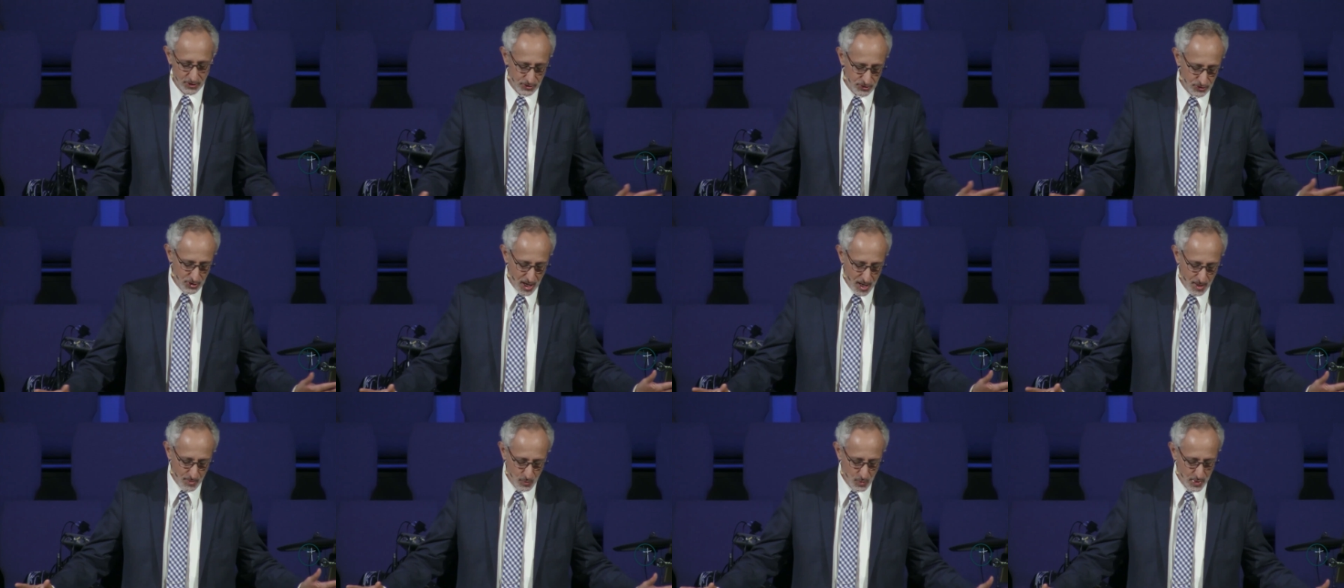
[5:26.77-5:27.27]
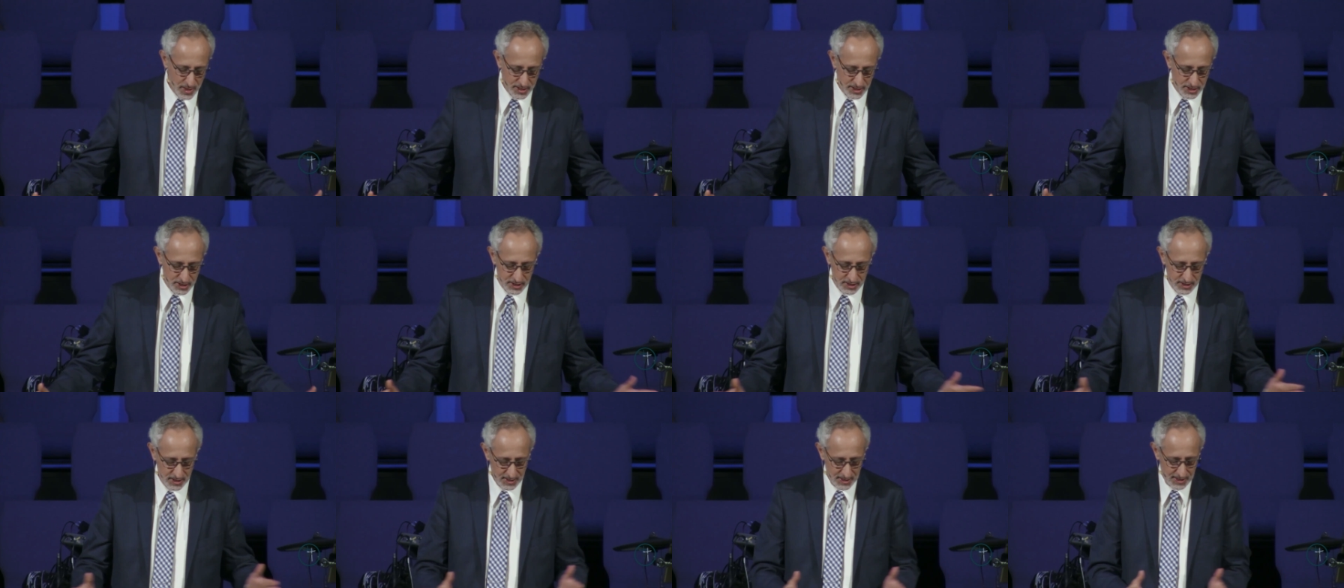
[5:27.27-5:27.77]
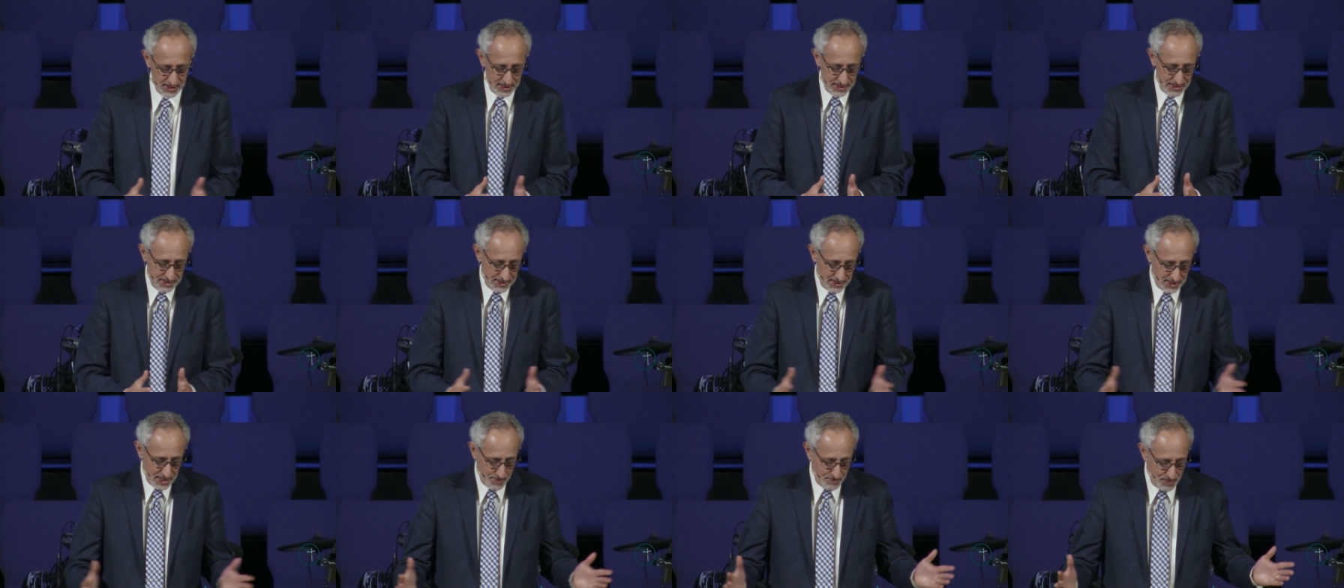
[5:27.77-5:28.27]
the psalm which,
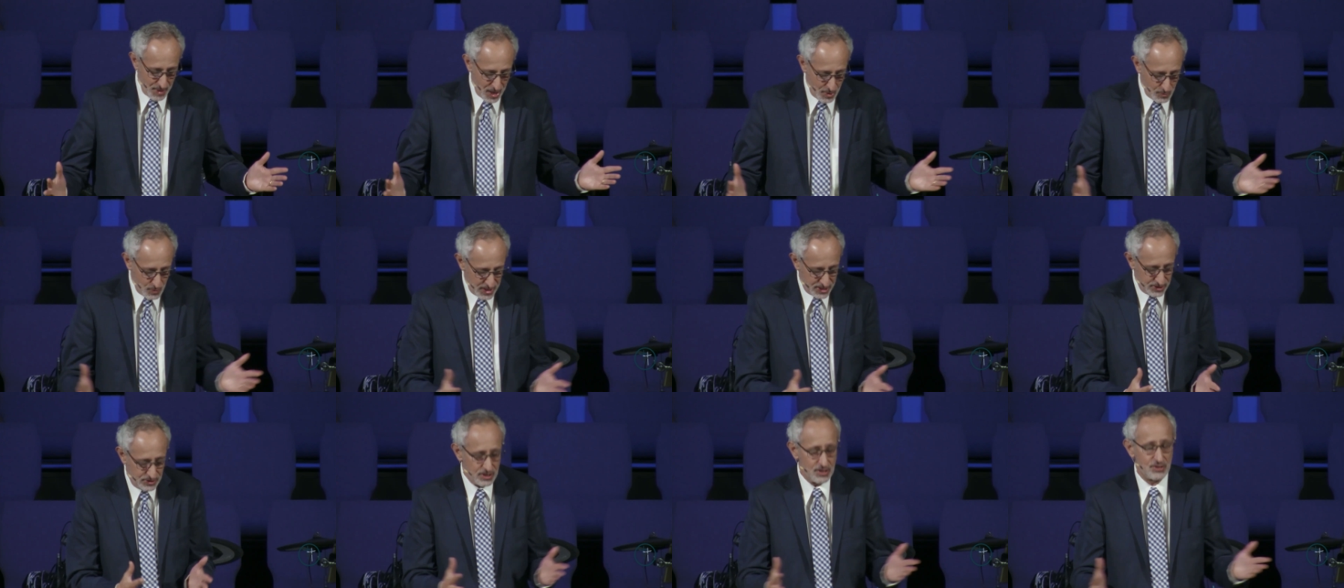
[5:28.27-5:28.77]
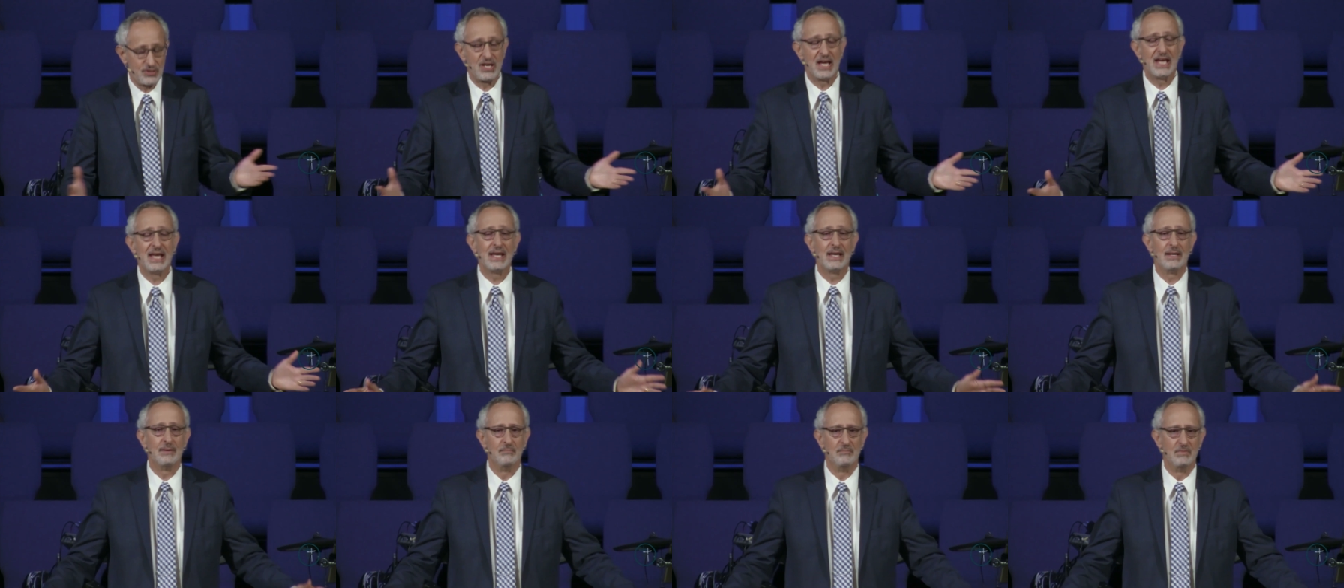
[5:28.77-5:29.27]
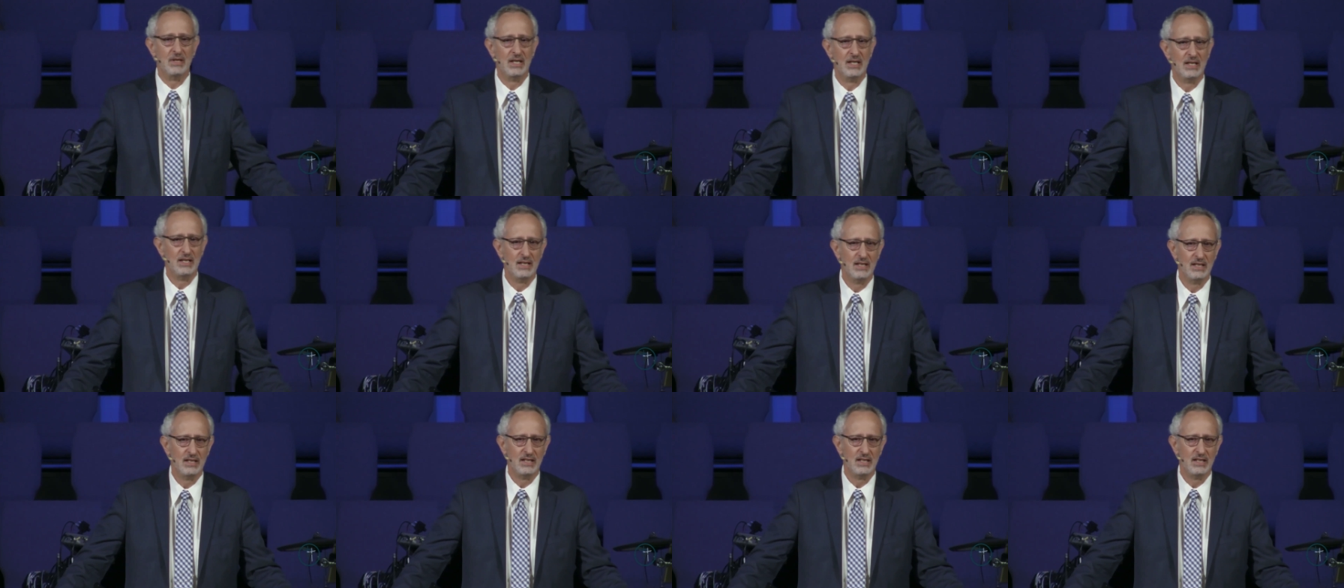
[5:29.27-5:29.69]
upon which this hymn